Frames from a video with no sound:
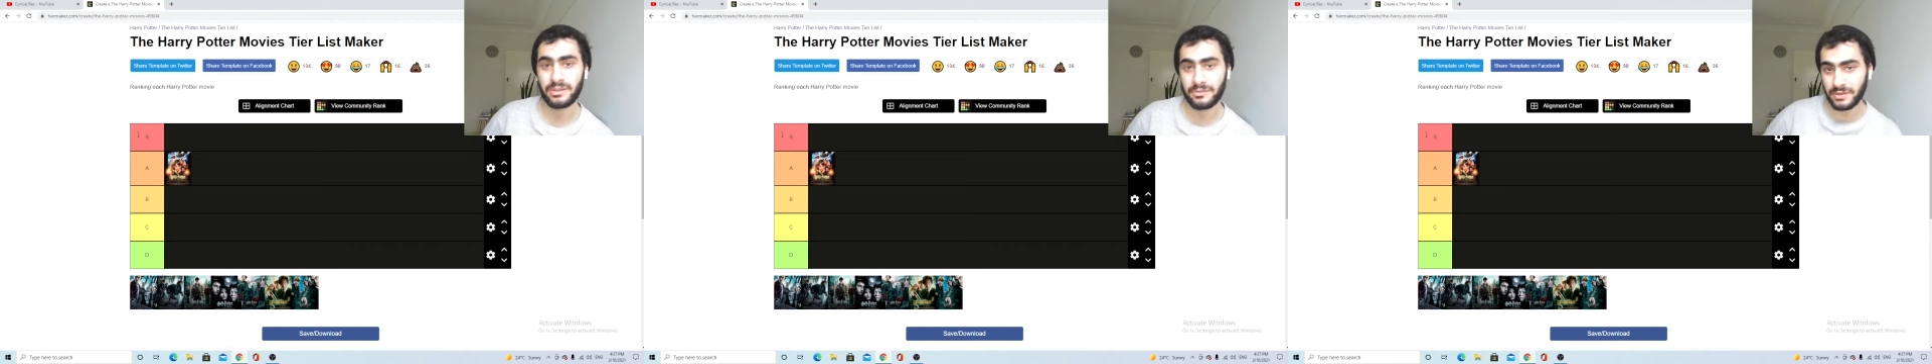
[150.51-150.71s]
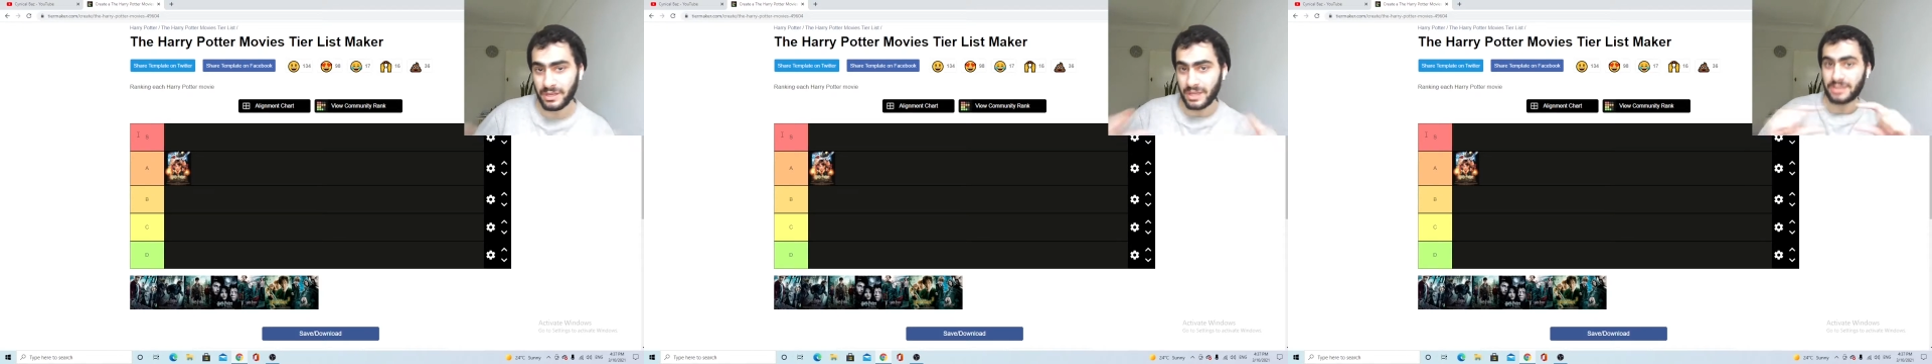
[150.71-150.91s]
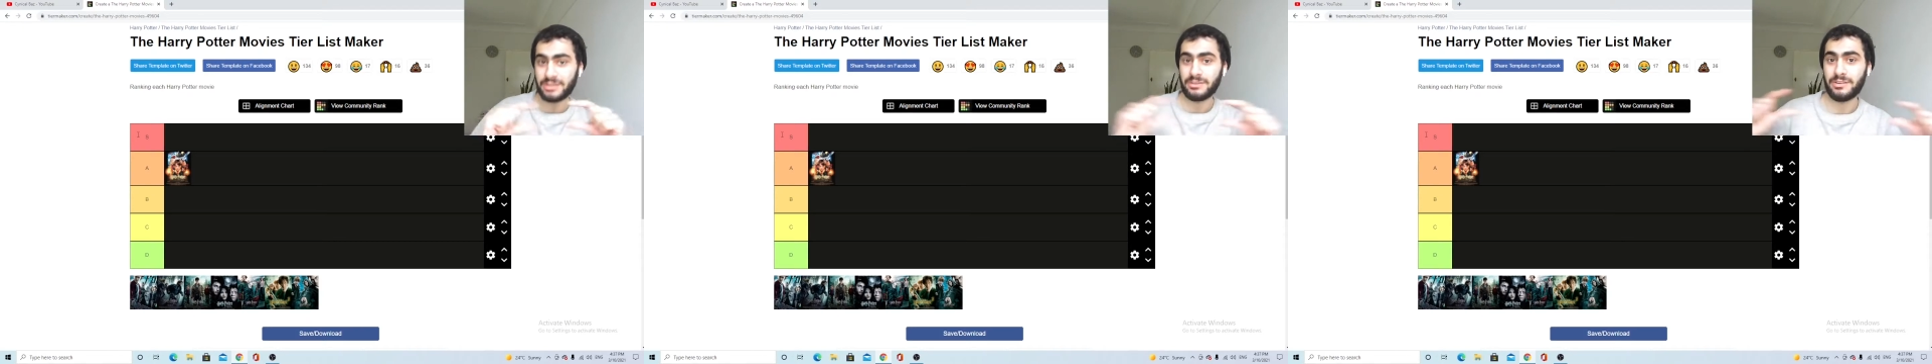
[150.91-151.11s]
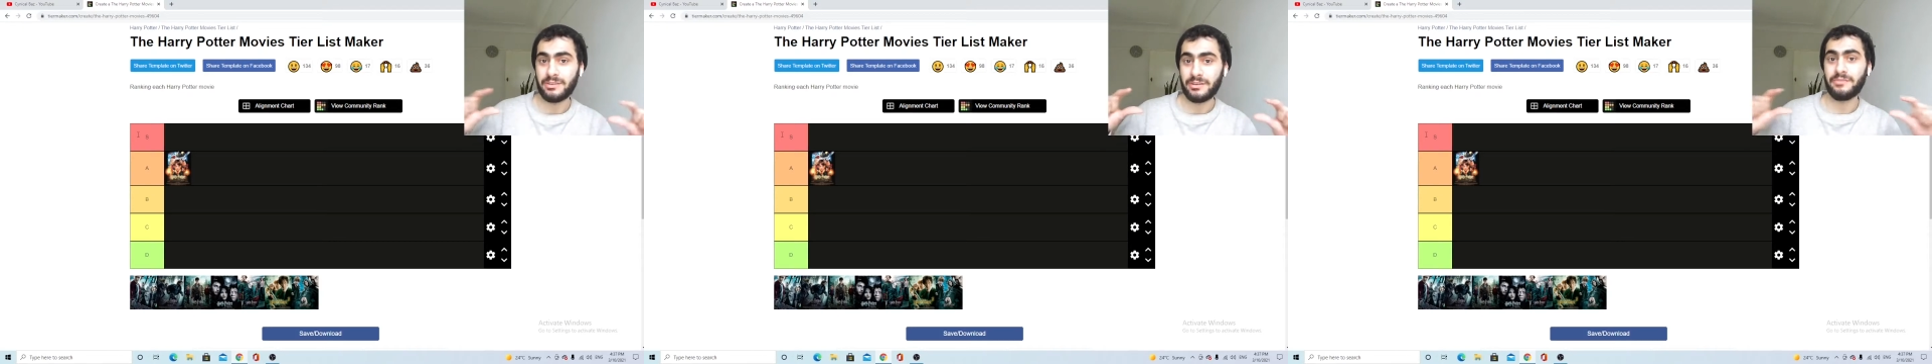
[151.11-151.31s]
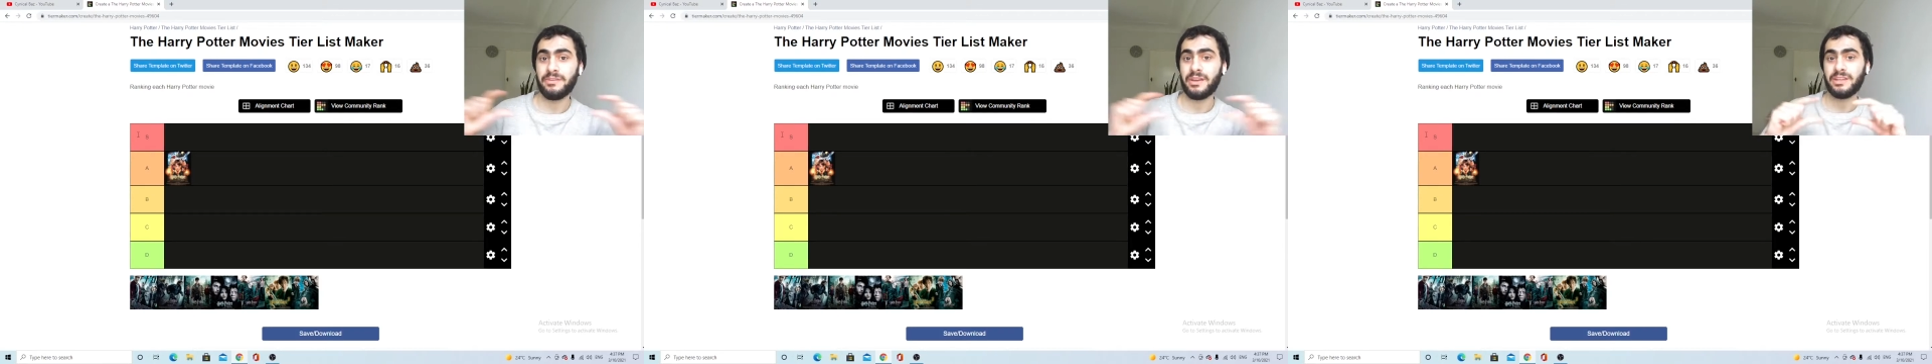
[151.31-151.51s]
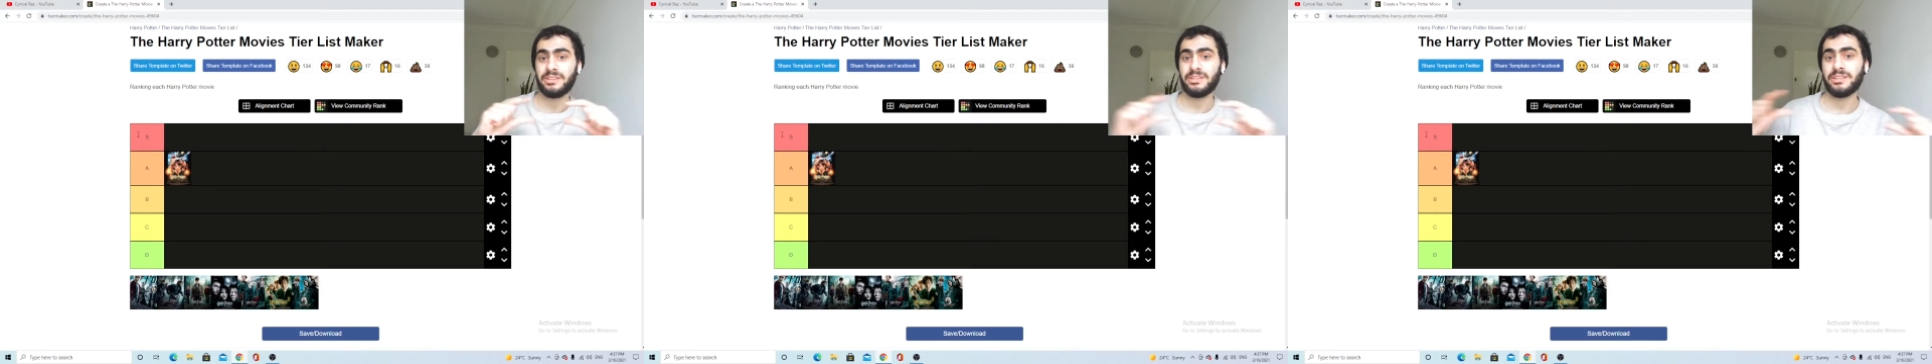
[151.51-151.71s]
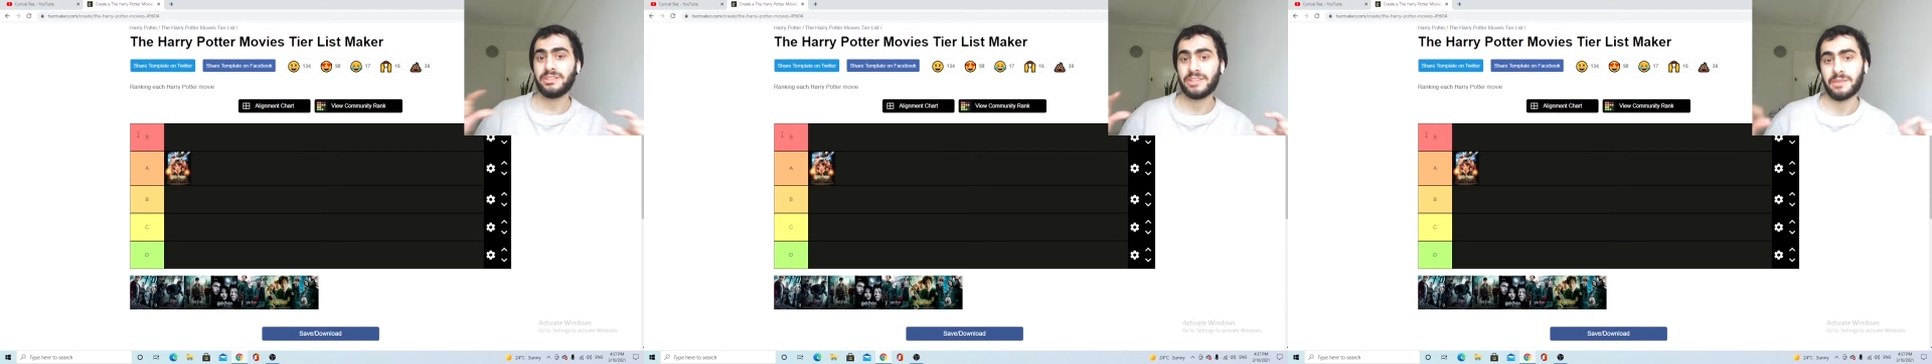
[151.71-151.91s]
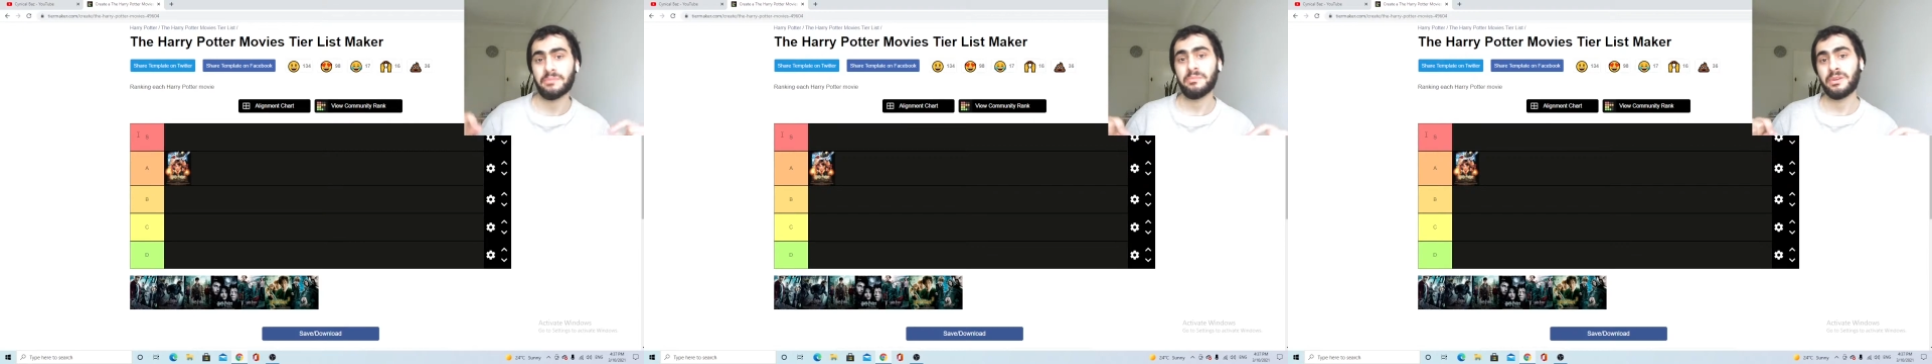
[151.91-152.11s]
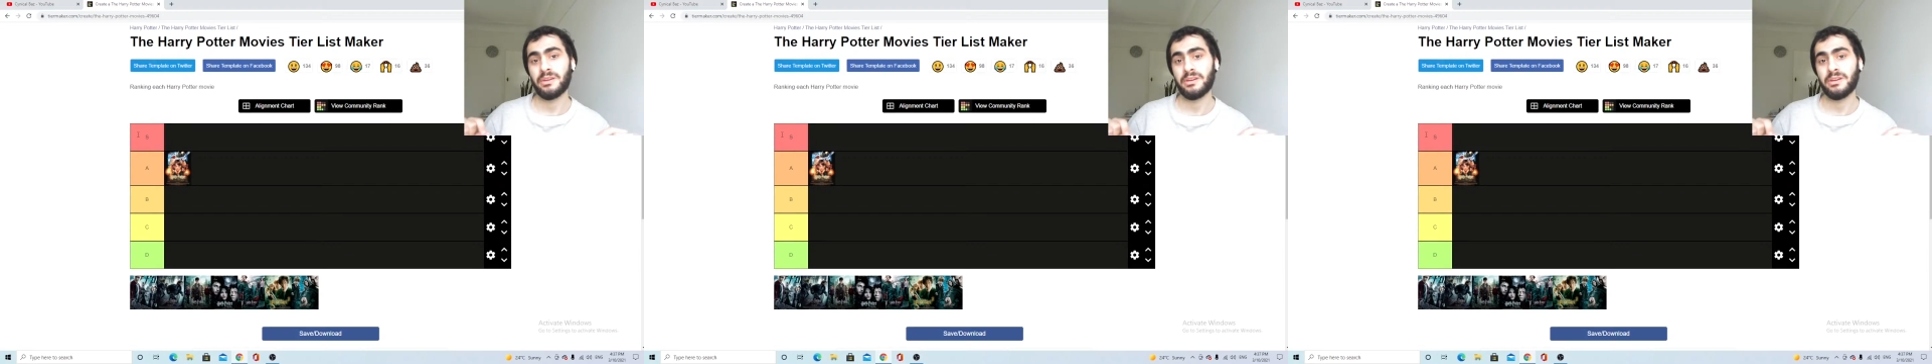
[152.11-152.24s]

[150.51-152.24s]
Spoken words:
VHS tape.